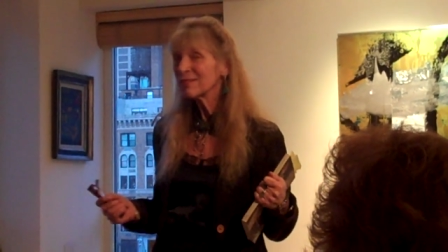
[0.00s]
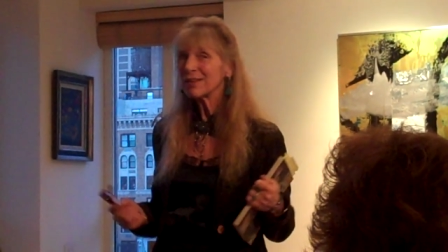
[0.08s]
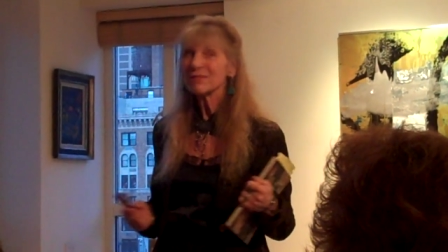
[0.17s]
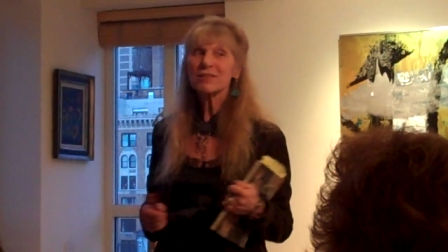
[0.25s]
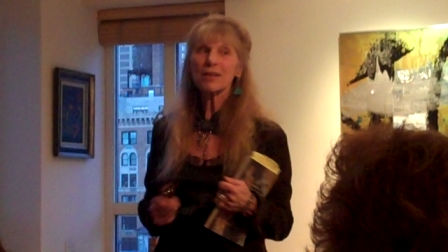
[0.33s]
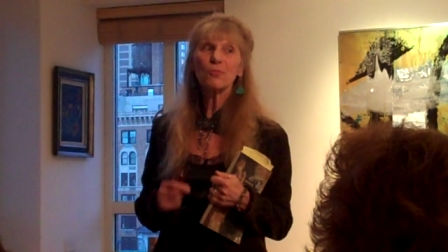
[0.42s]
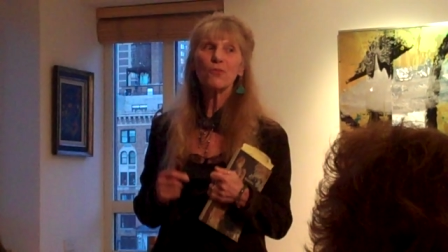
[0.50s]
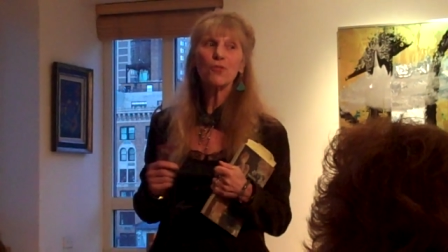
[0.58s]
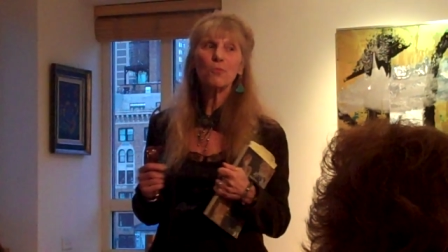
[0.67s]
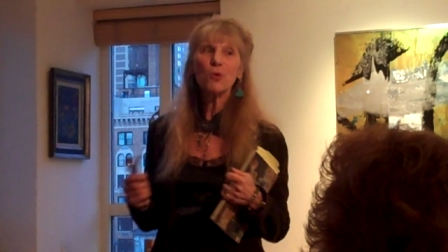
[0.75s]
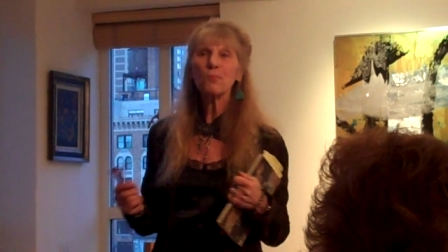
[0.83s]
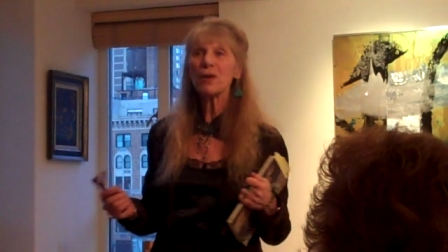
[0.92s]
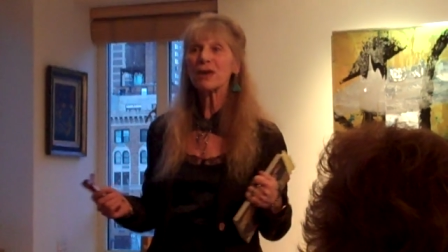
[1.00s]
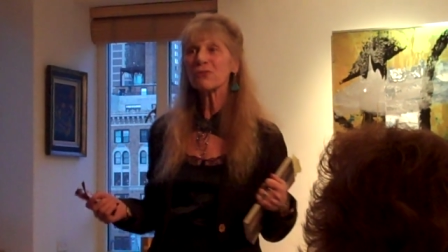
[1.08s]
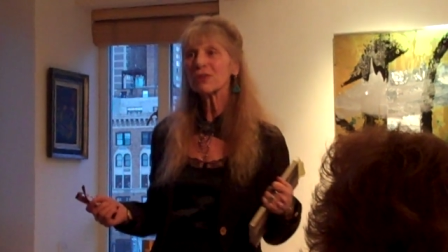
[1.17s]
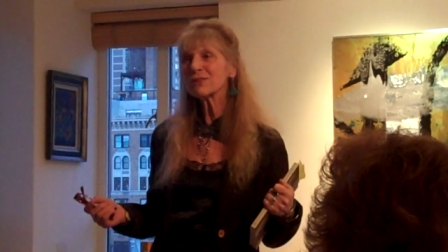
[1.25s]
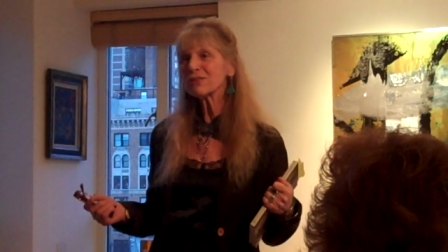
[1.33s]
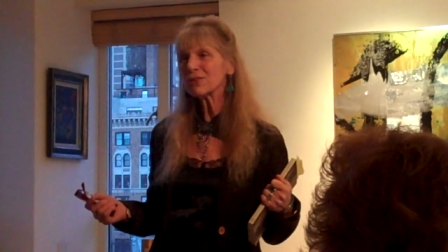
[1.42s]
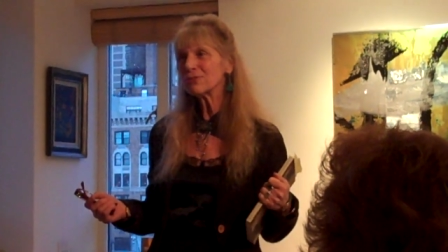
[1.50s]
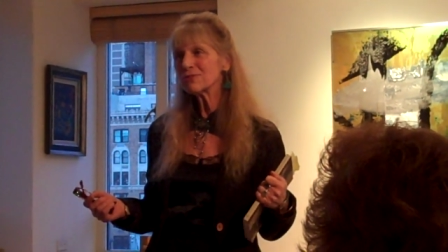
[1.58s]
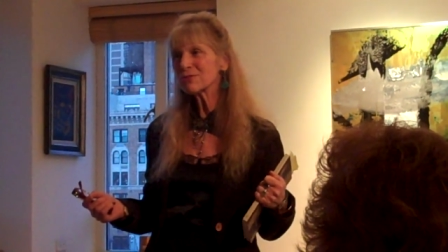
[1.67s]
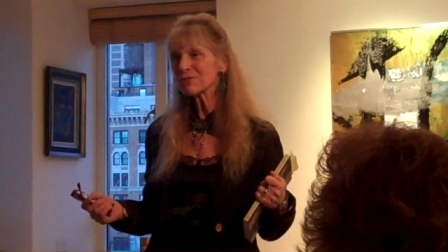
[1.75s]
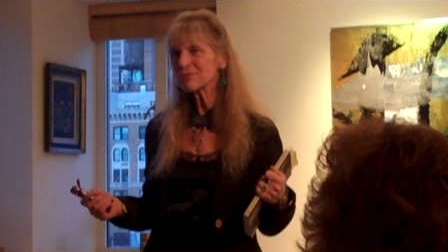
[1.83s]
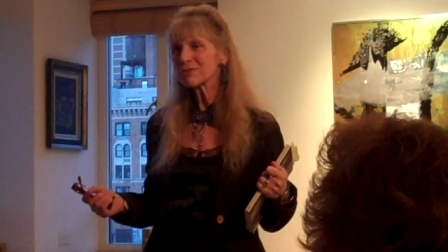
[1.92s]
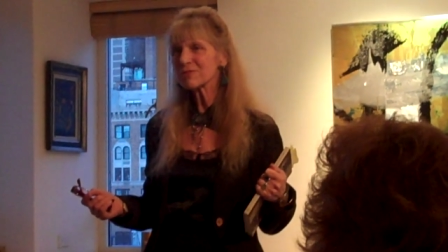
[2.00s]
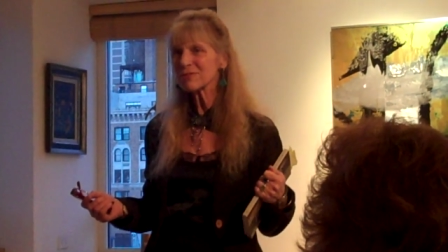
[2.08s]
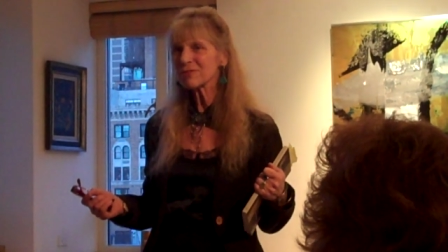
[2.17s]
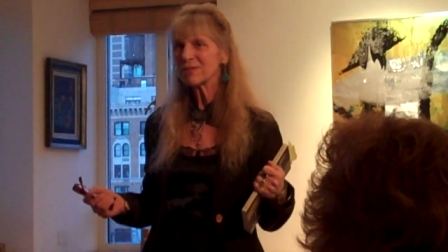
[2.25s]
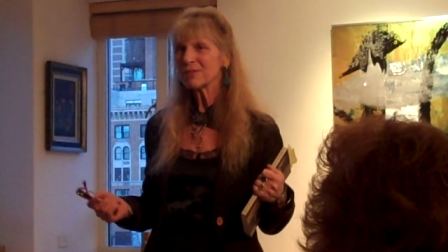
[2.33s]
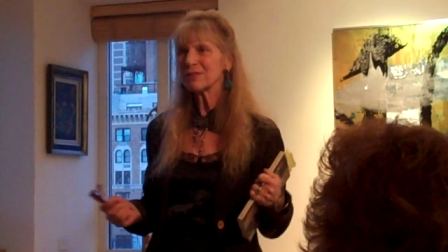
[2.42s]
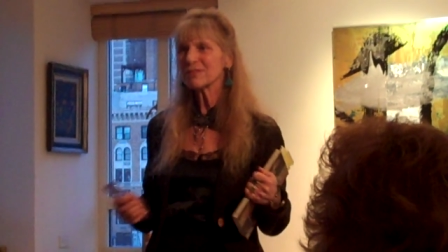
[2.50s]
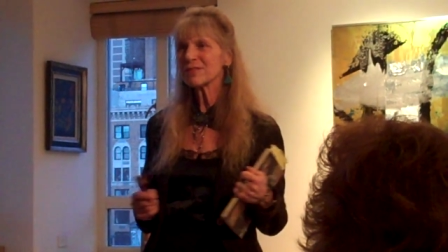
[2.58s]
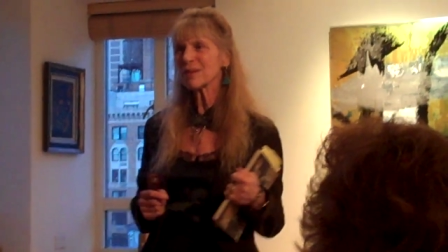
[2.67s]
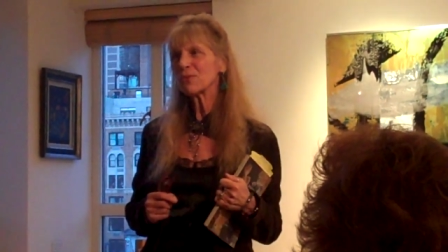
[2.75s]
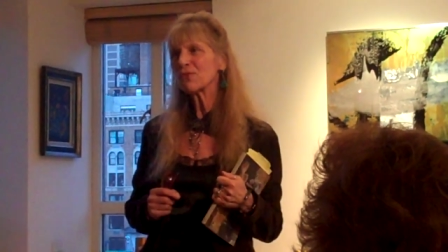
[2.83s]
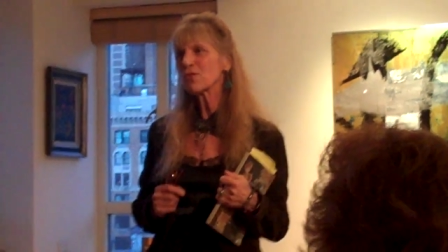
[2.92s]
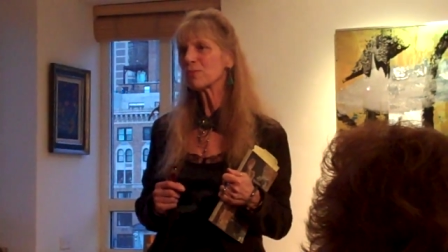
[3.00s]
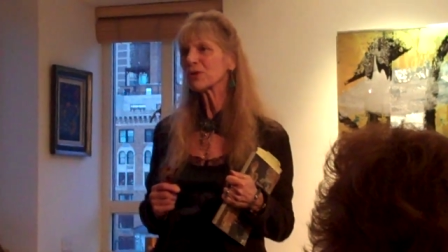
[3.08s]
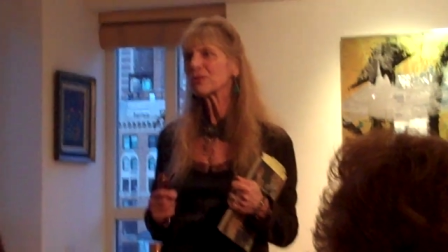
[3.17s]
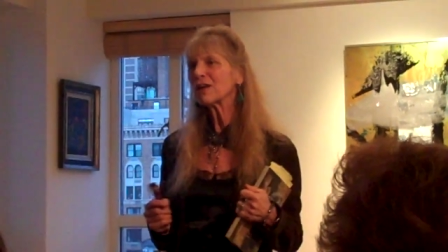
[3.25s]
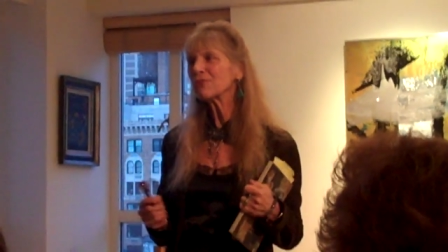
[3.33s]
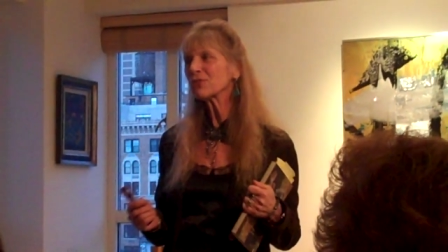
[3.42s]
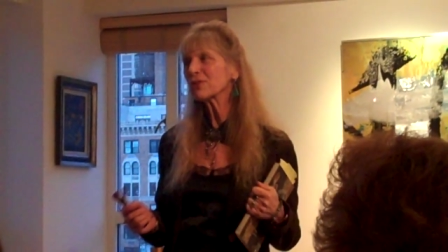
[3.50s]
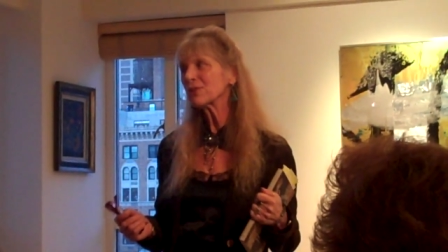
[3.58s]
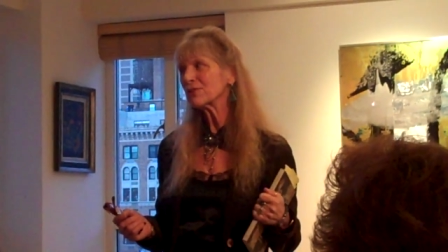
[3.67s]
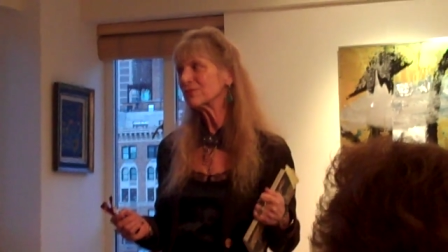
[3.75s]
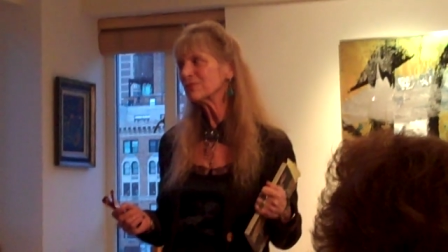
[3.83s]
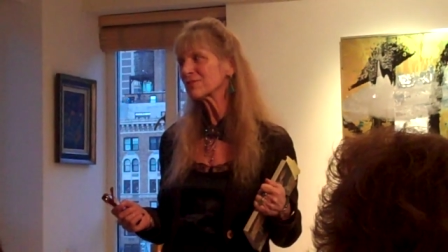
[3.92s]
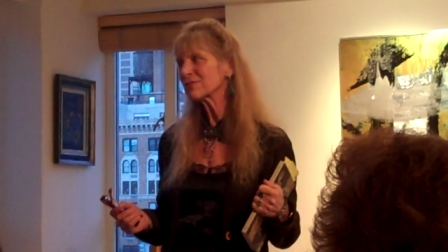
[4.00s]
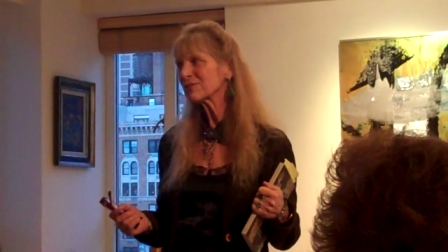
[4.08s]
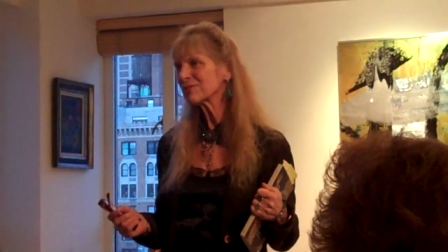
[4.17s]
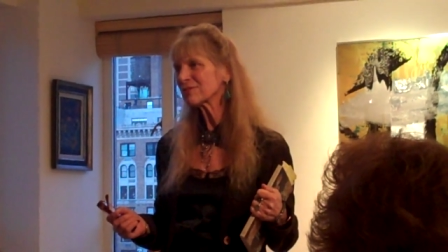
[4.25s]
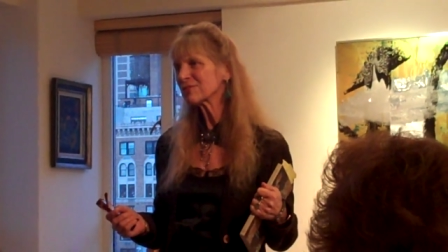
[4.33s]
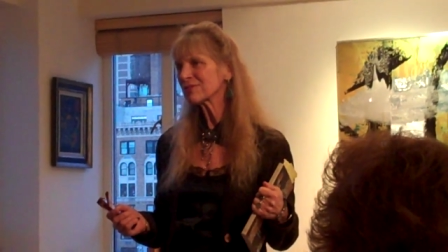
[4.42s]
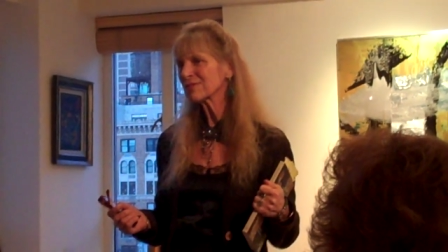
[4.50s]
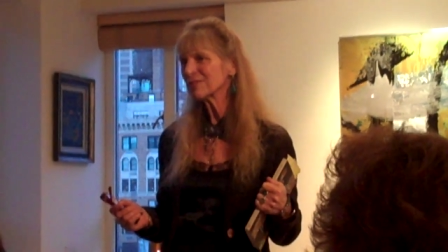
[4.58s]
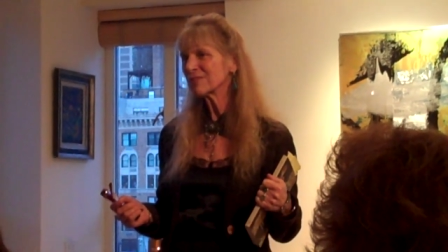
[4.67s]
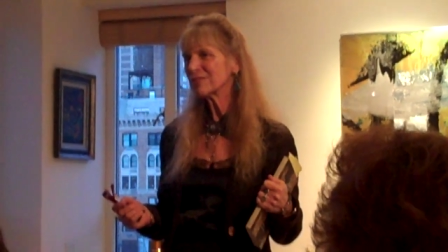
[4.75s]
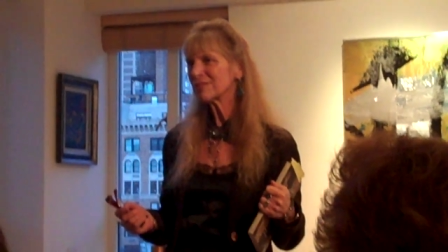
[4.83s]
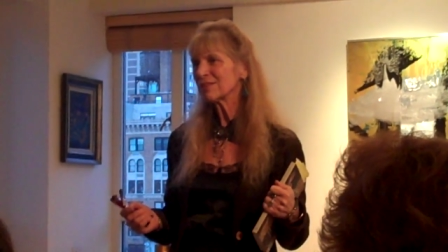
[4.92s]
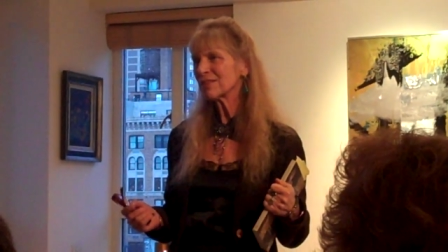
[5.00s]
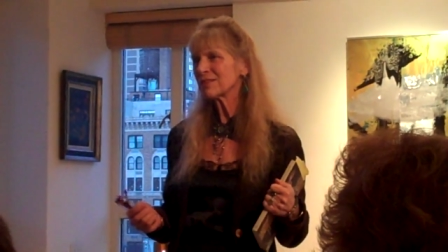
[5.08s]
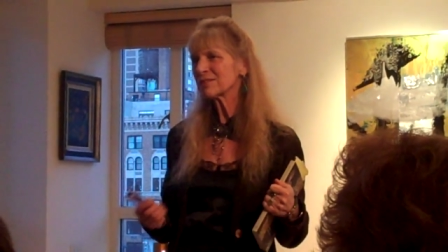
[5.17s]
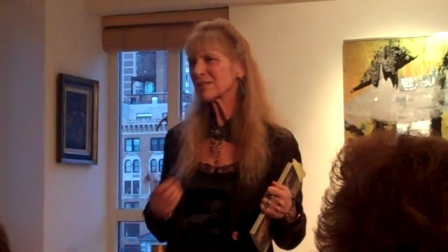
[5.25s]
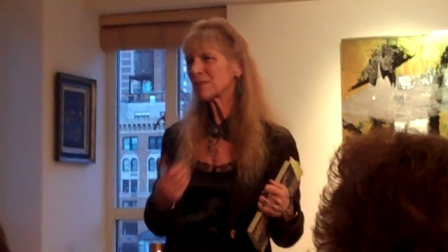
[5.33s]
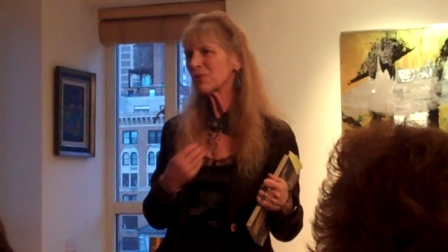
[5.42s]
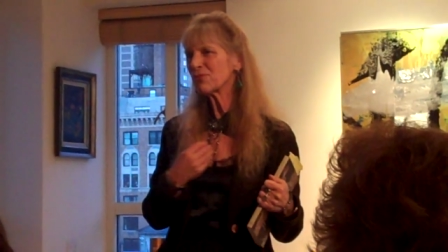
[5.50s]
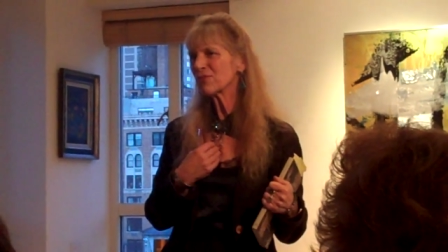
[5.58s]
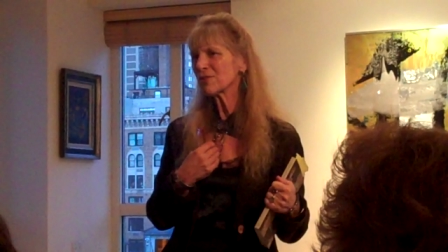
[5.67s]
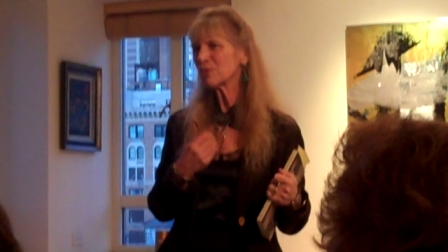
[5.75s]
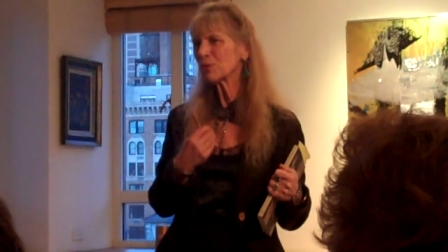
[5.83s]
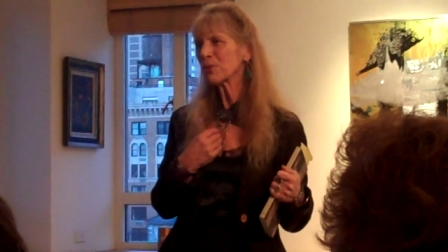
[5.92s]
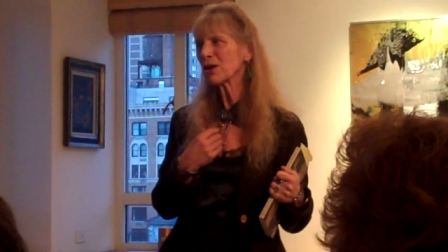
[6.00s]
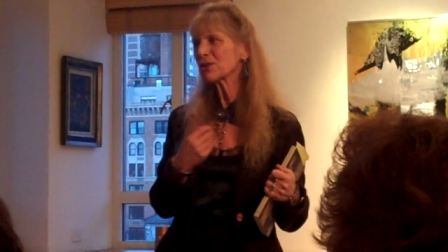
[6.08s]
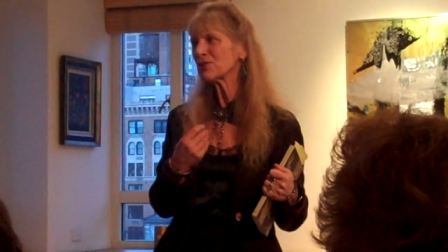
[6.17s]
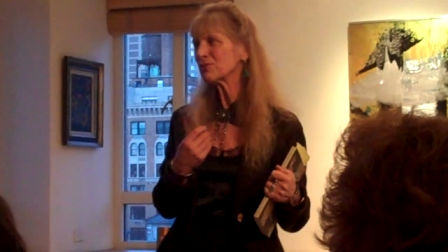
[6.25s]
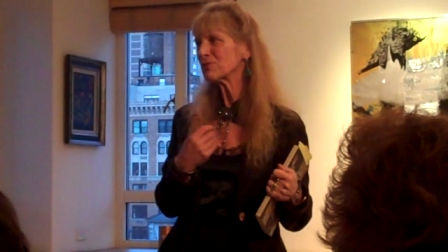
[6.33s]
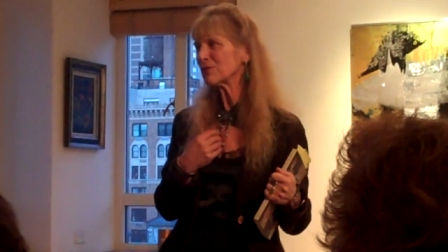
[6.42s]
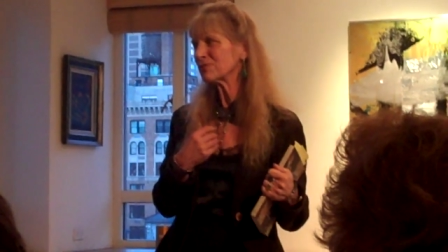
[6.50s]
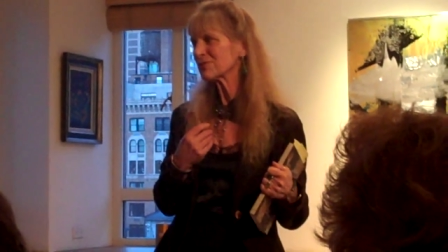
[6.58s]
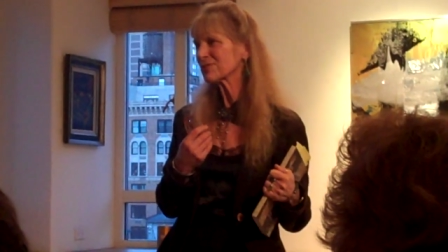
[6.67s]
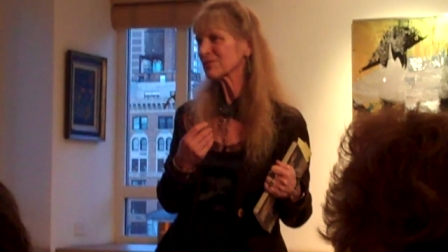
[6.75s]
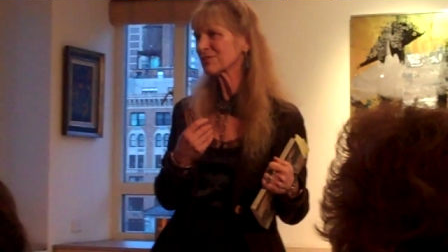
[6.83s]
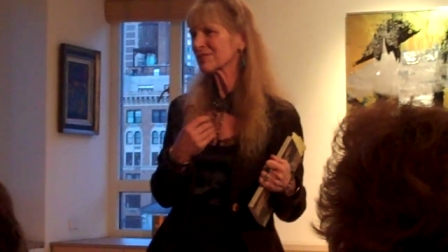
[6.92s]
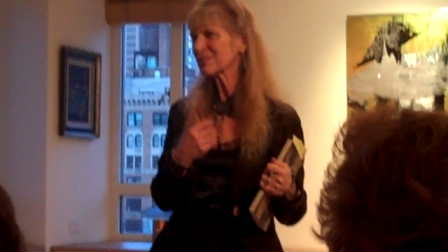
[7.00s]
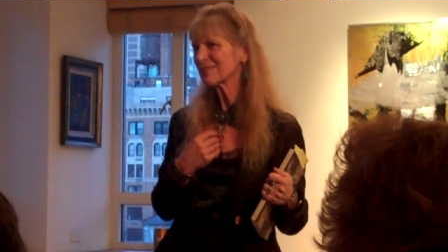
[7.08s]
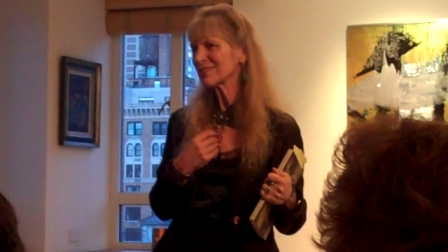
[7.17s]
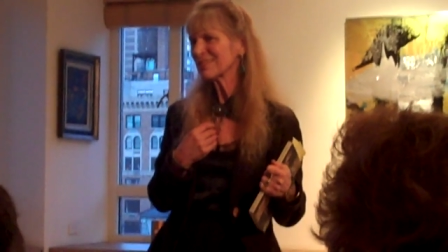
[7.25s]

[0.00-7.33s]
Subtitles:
and some of them are parent ghosts, and some of them are lover ghosts, and some of them are Margo ghosts.